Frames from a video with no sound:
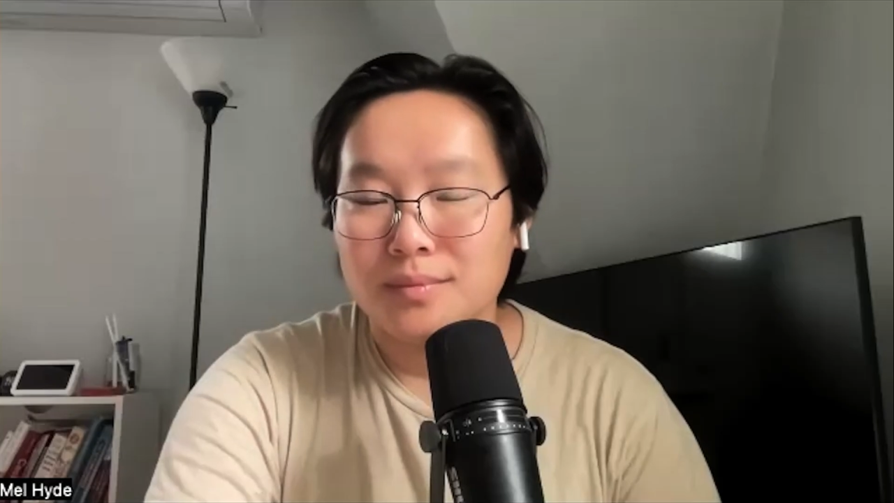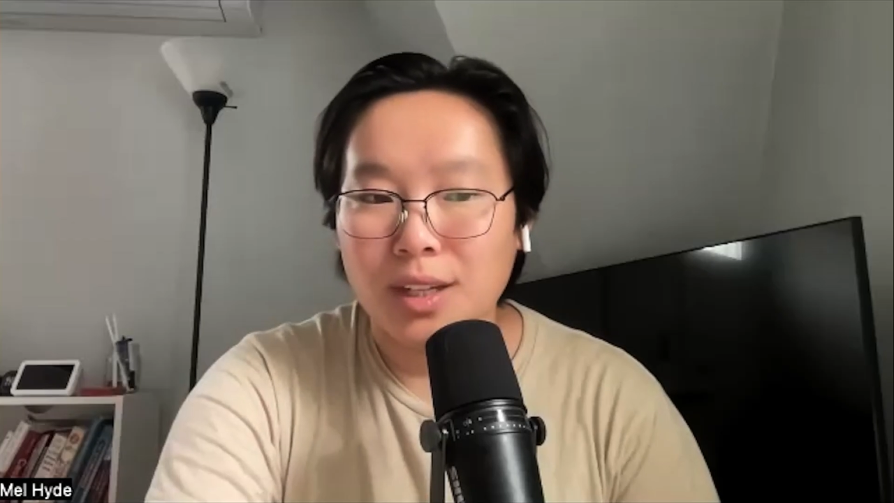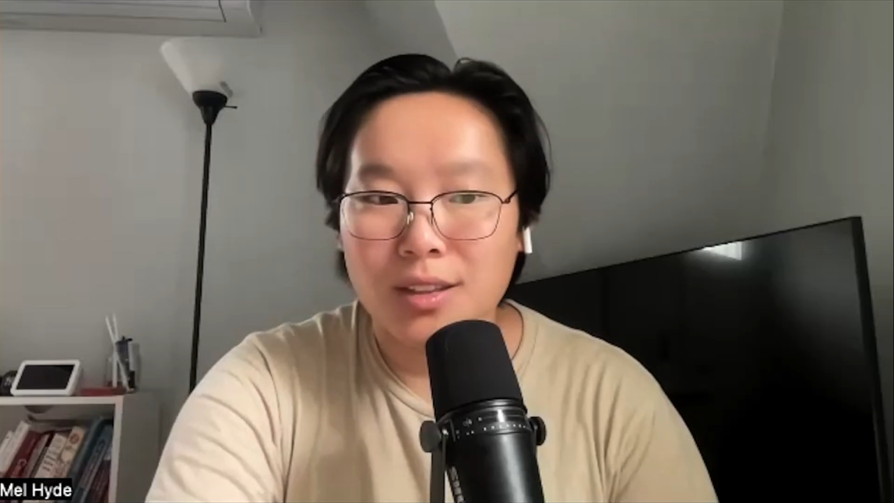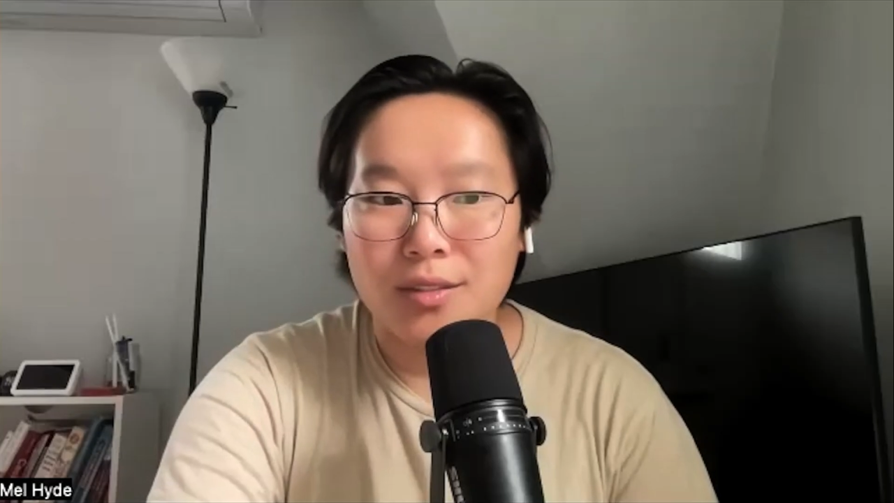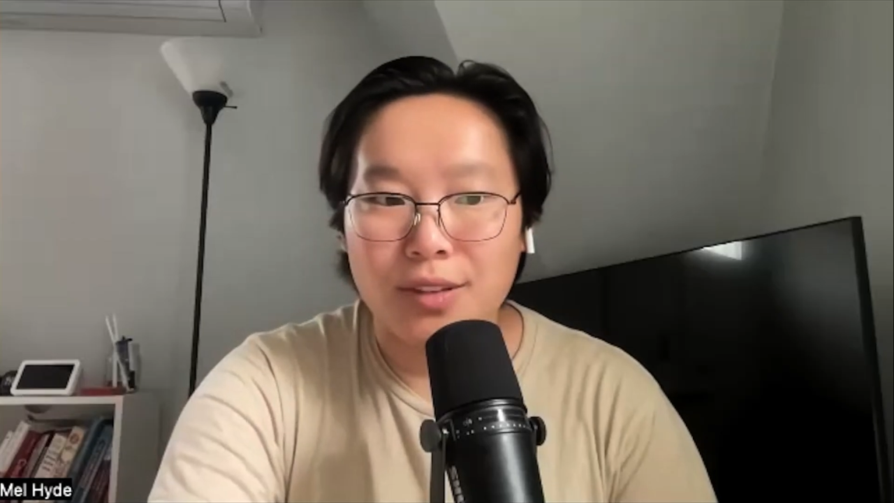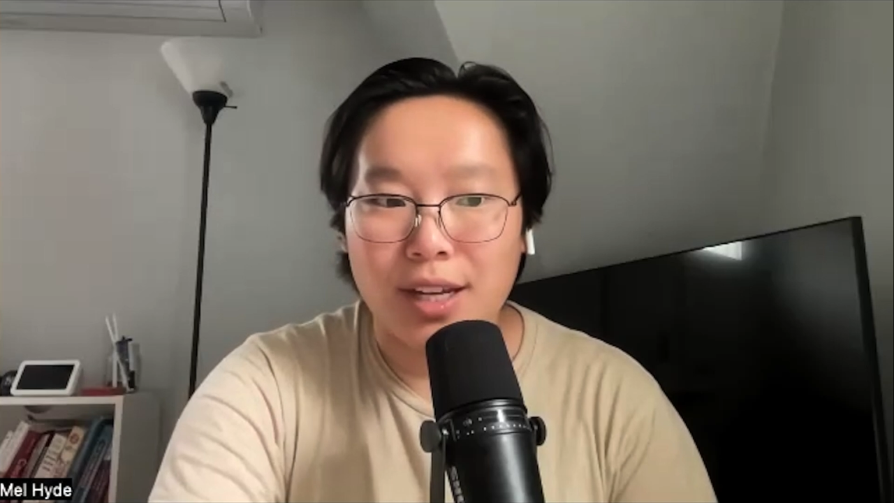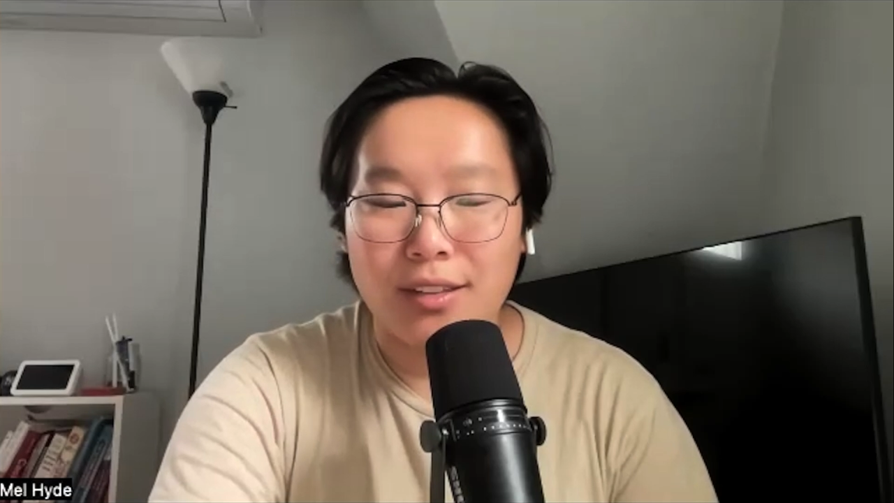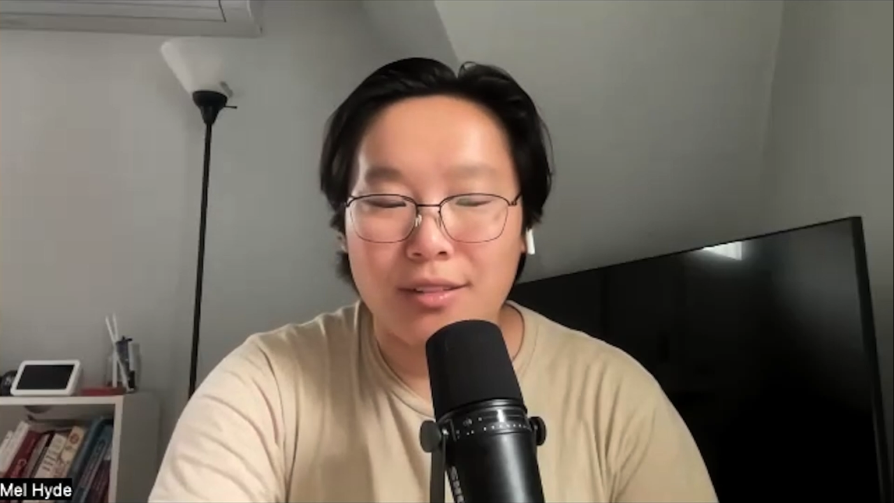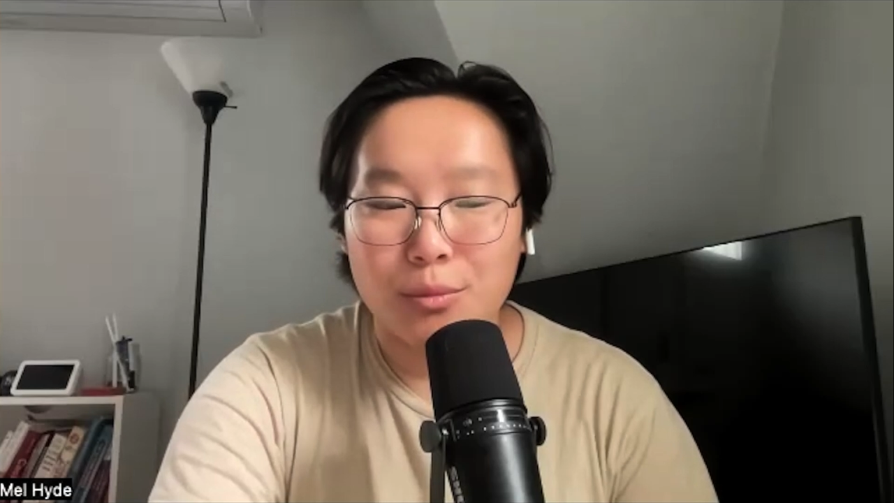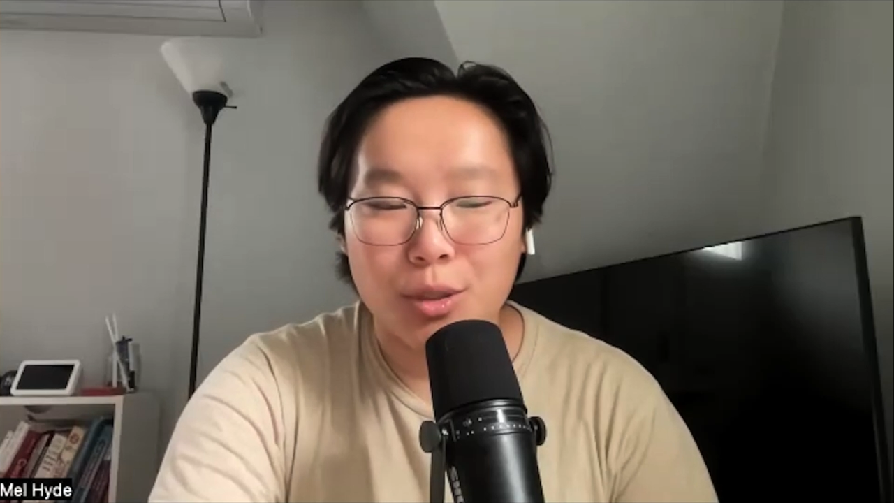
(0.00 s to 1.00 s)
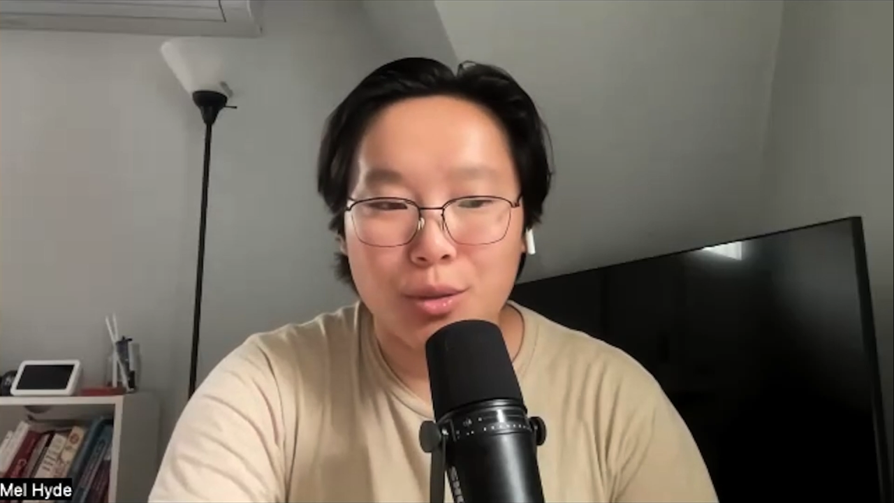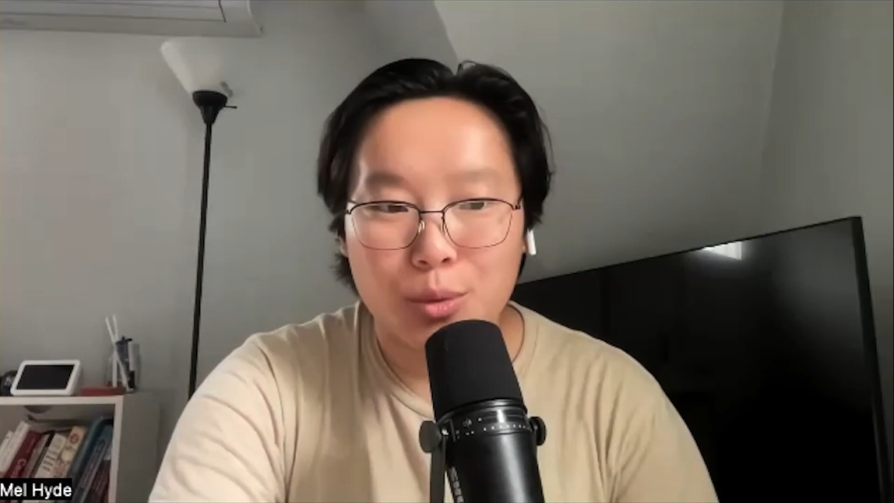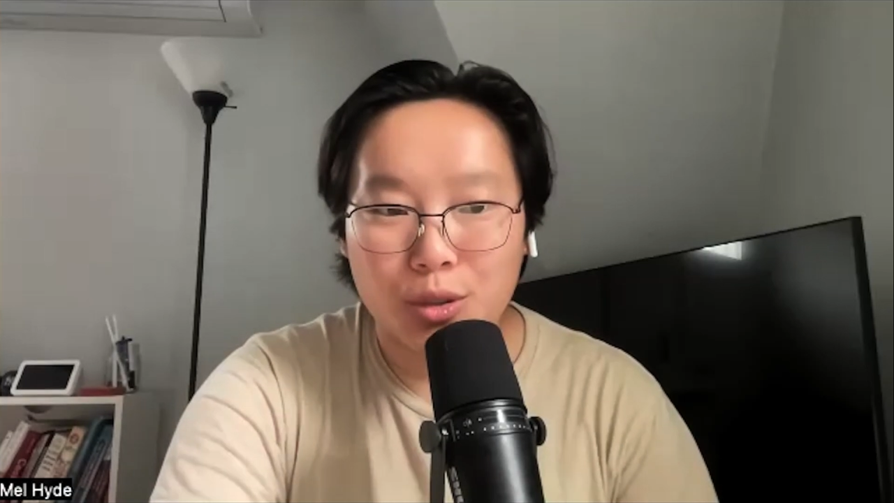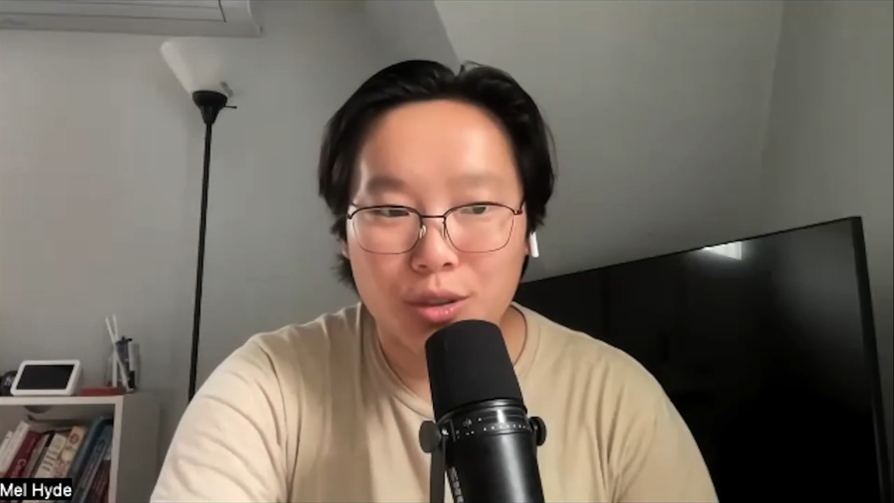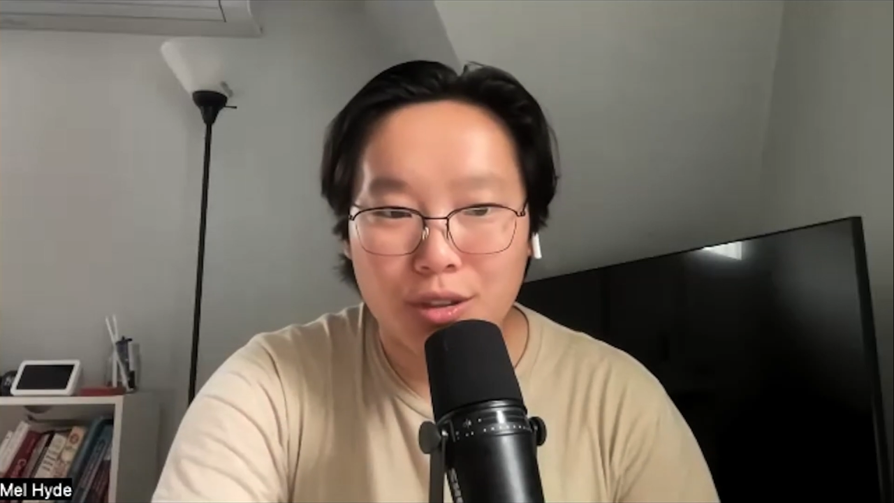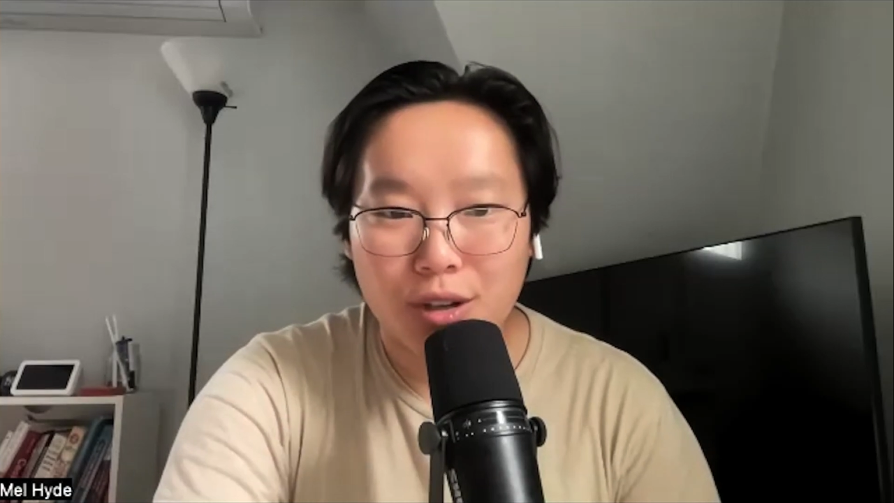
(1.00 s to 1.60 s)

I love that. We're